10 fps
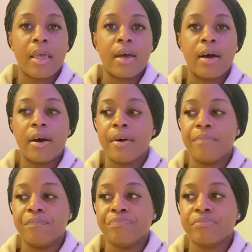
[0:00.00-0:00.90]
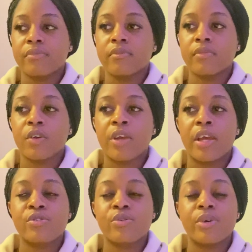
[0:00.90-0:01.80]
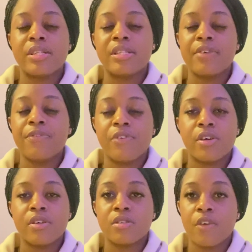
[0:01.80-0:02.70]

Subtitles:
Um okay, so it differs.